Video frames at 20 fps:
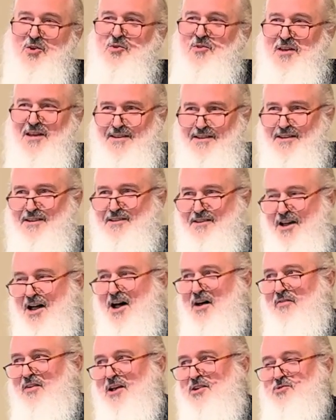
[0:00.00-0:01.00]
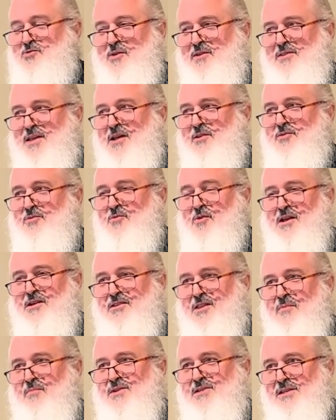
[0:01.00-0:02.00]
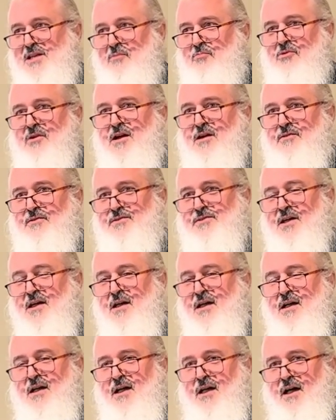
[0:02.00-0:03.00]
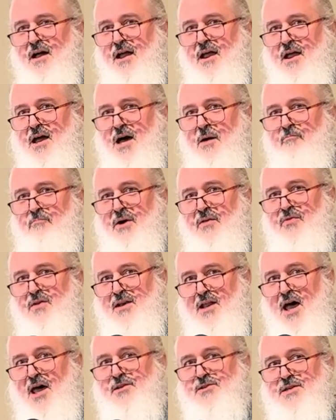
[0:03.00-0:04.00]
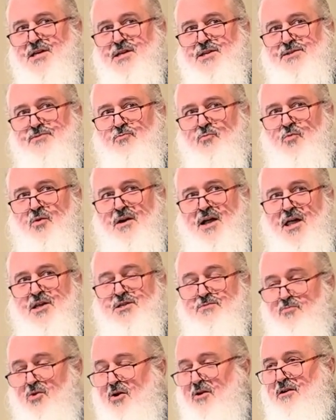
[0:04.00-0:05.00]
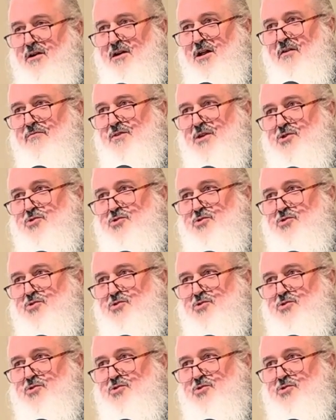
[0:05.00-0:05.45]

no, they did not. They, they greeted them as liberators. Uh, but the Nazis were not smart enough